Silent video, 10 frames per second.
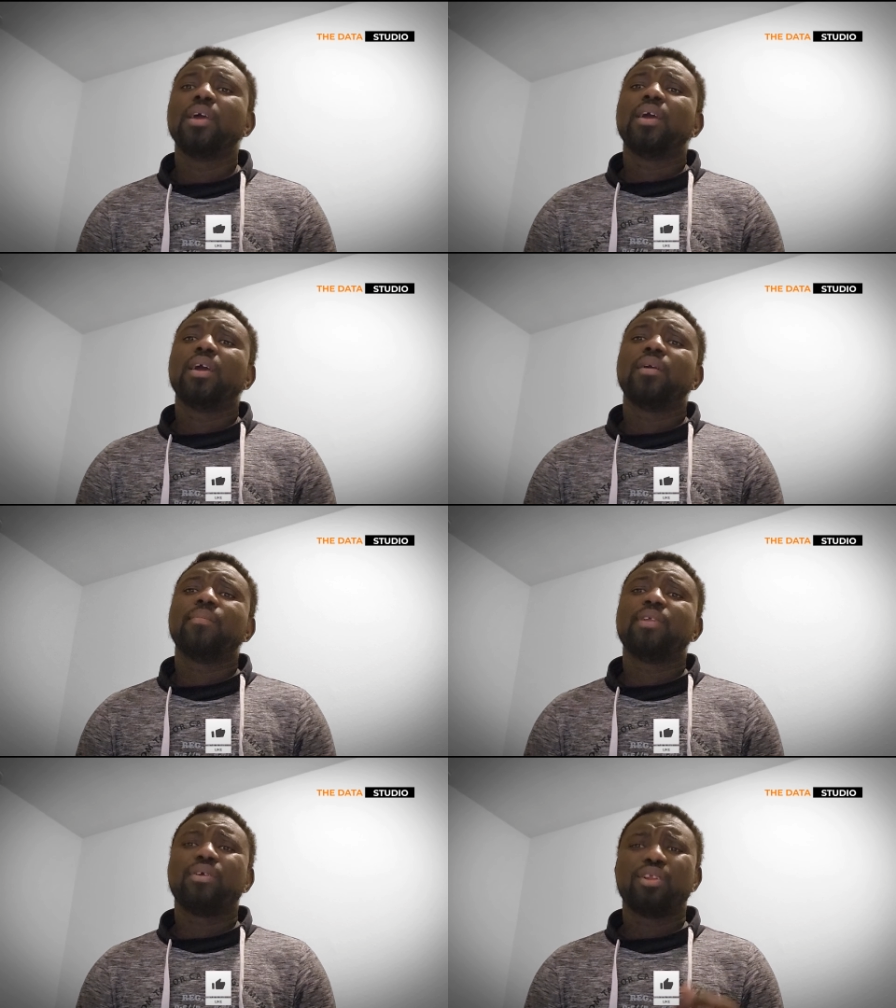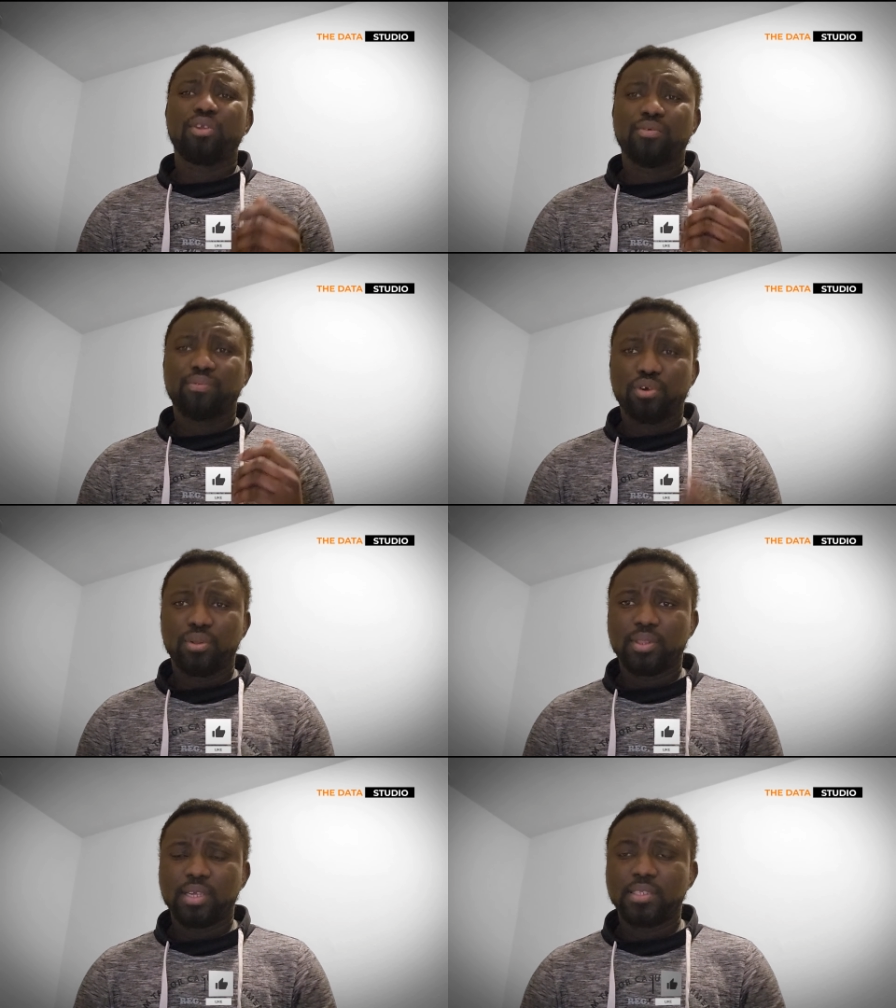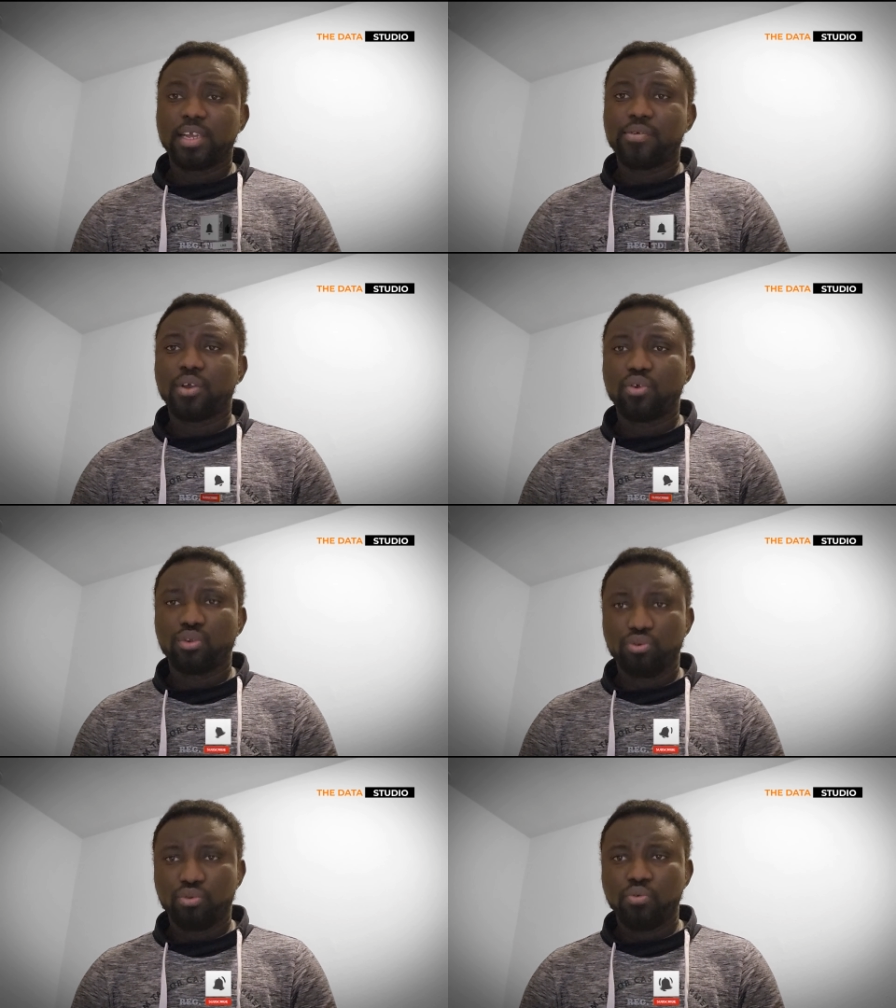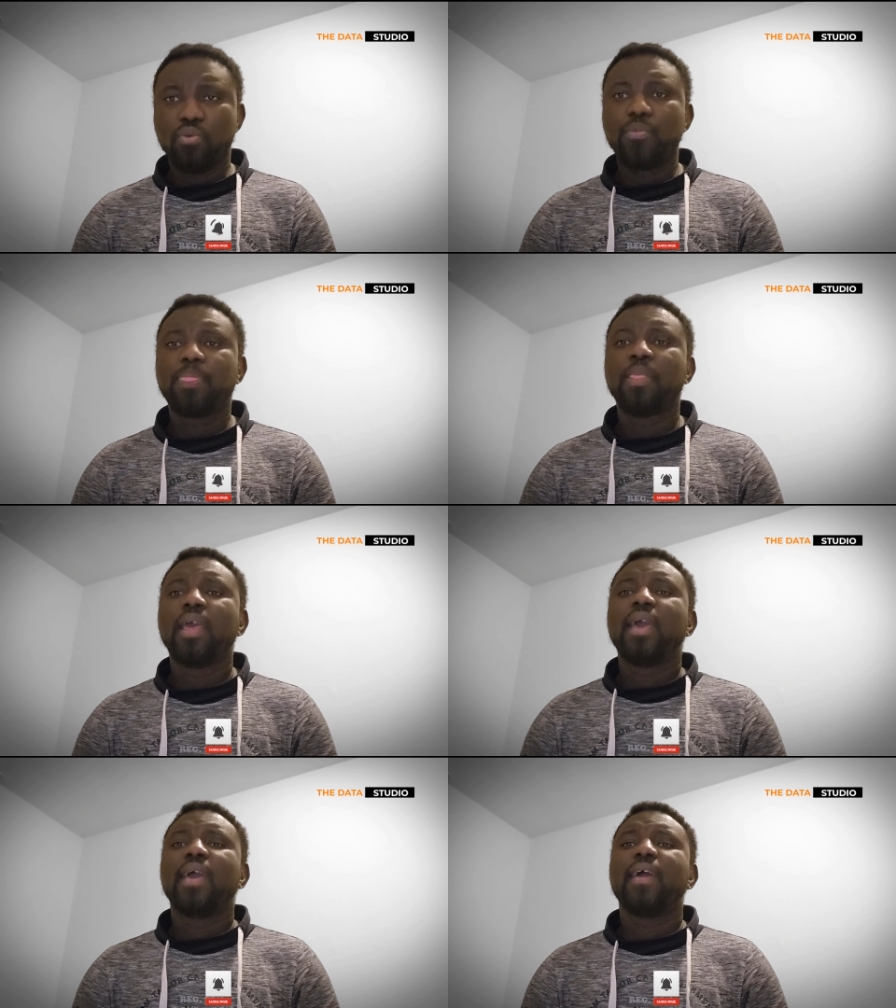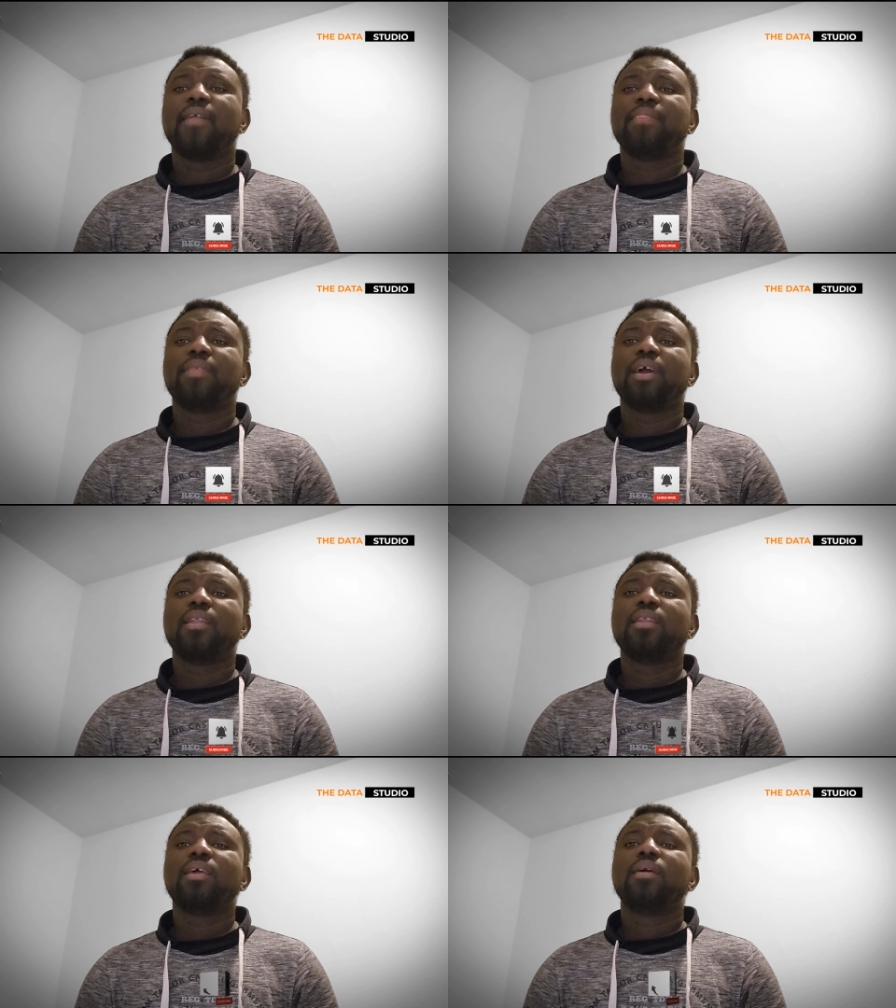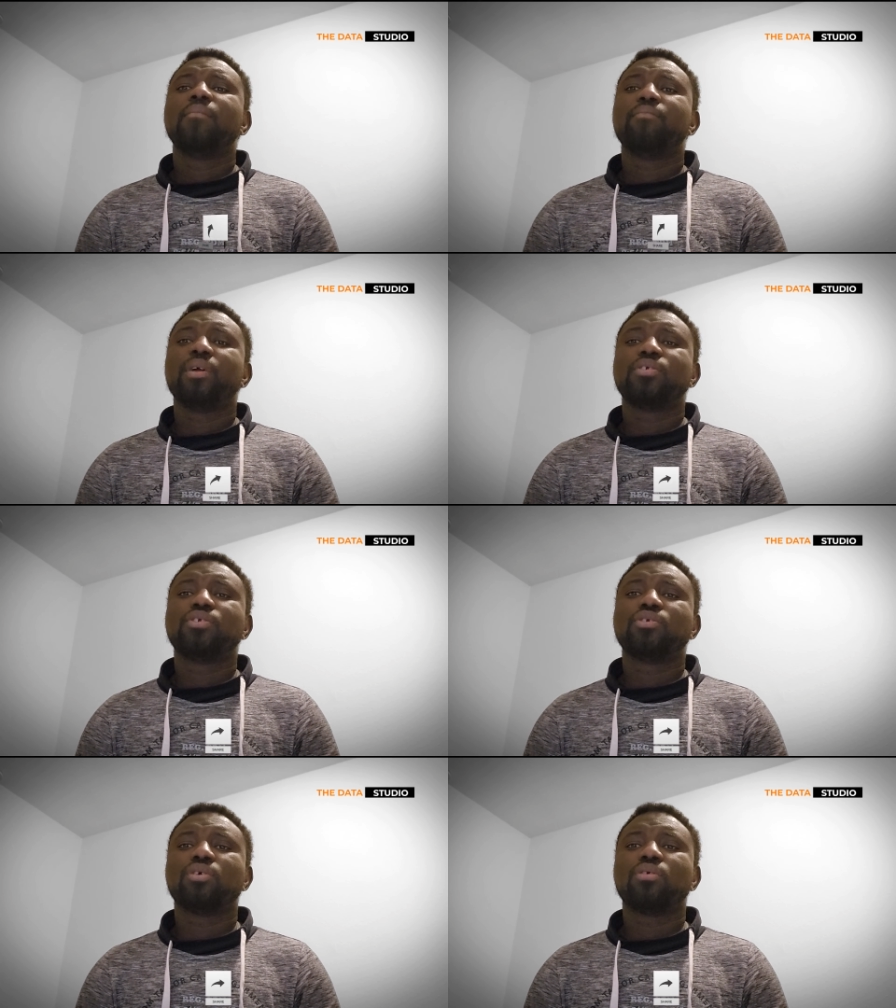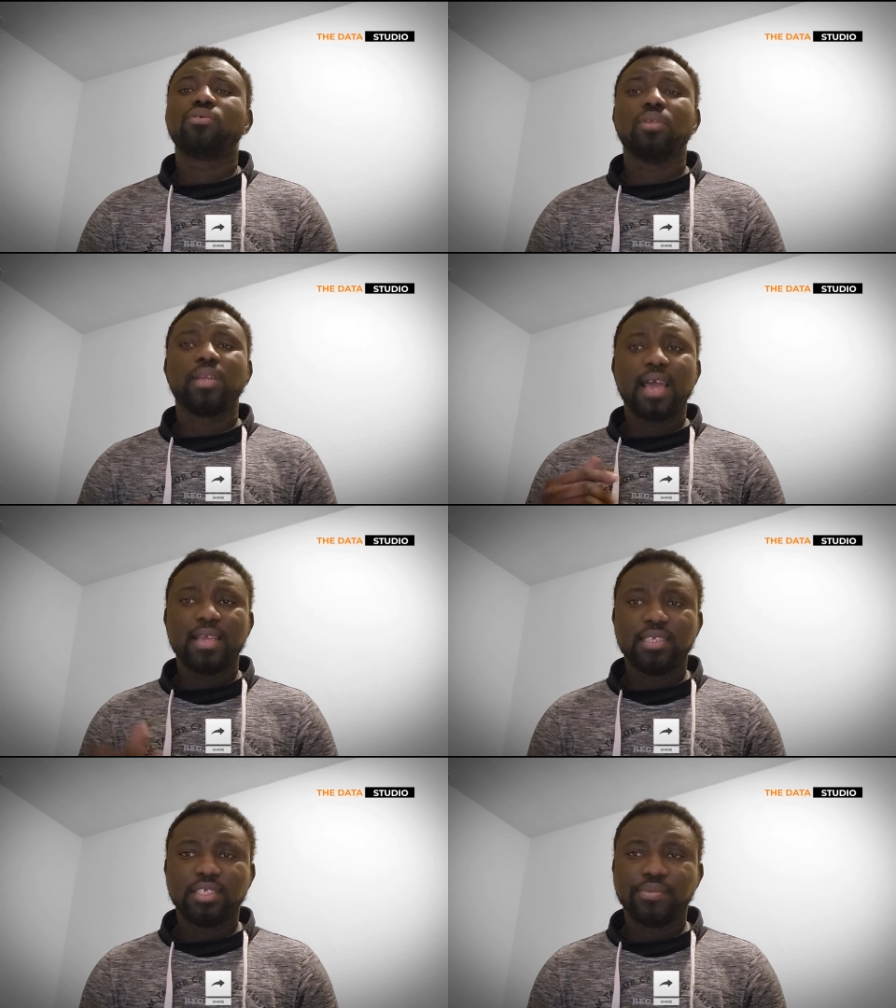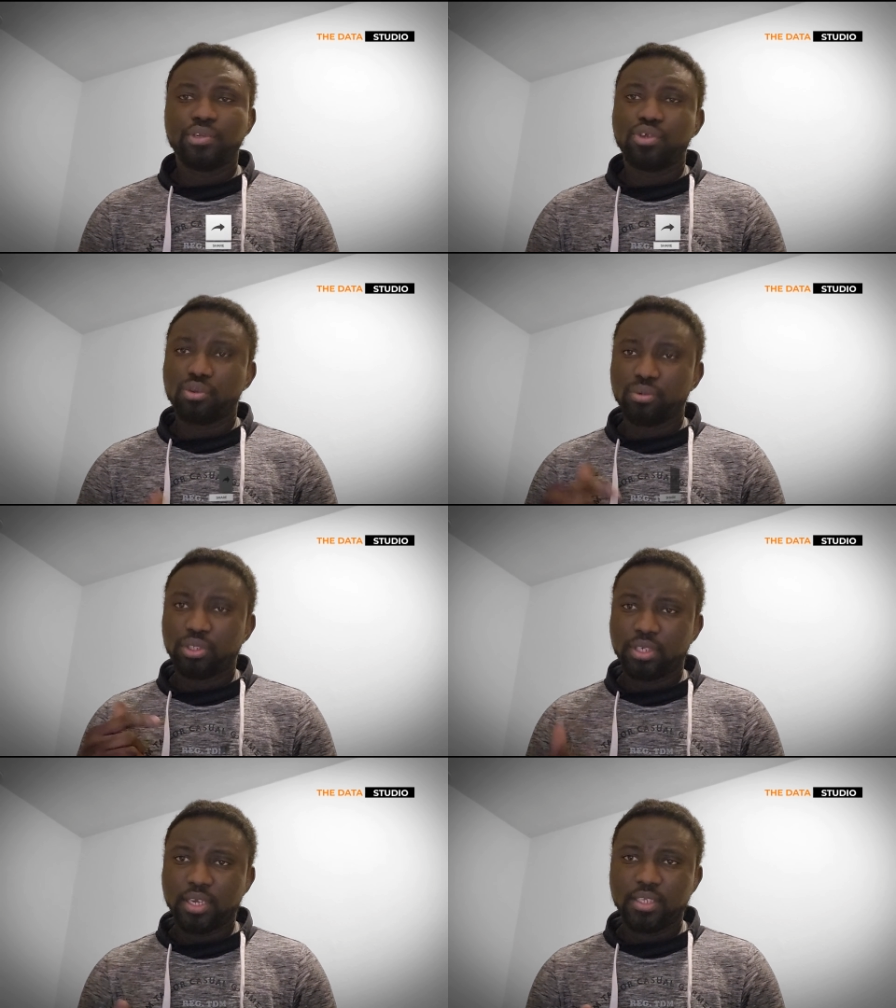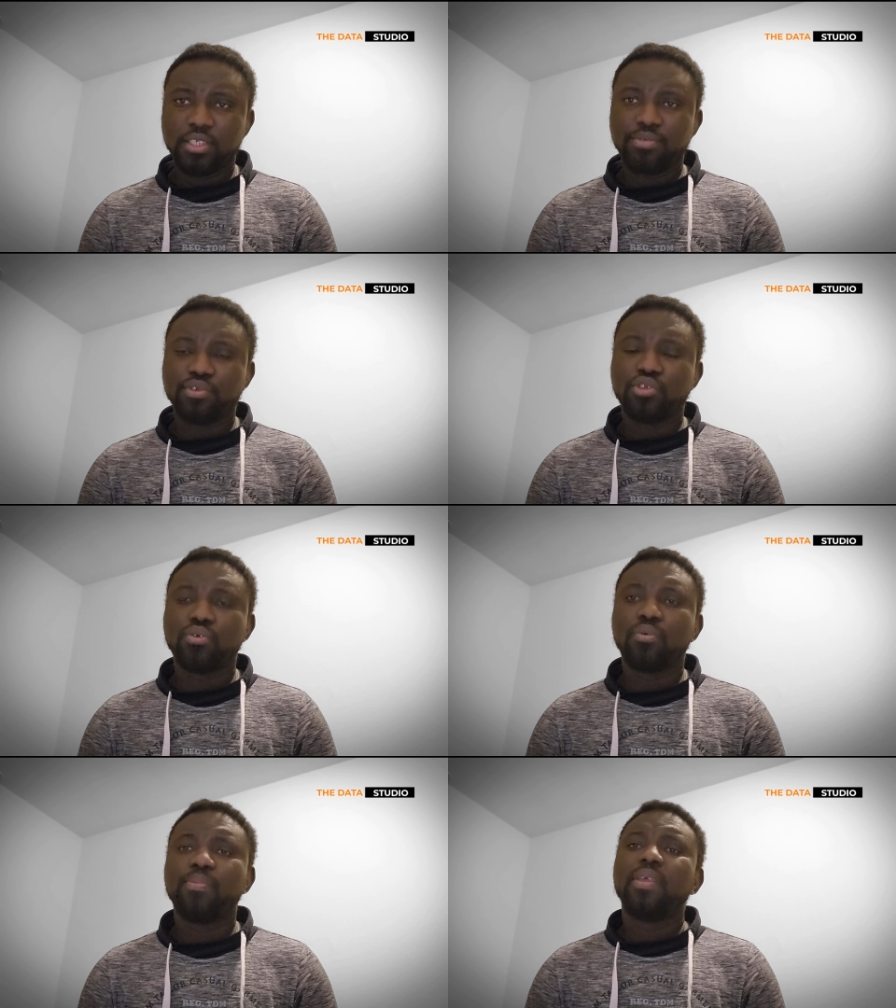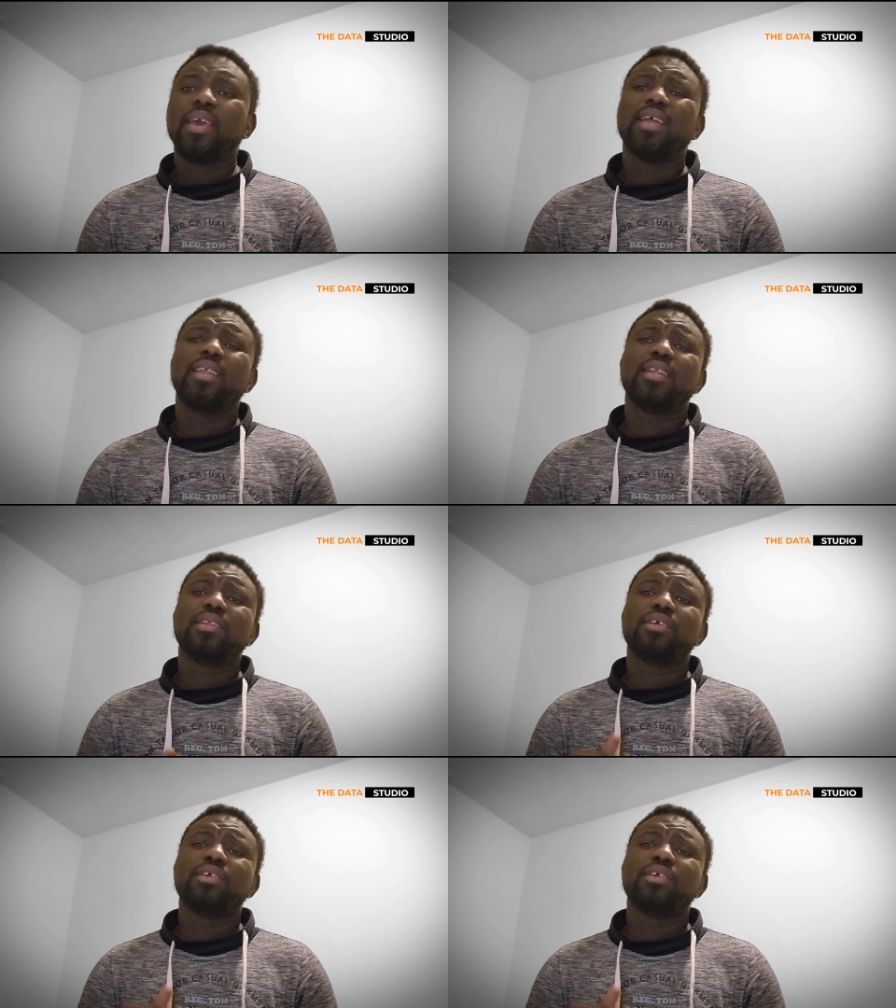There are a lot of content that you are going to do, and then make sure you like this video, you share this video, and then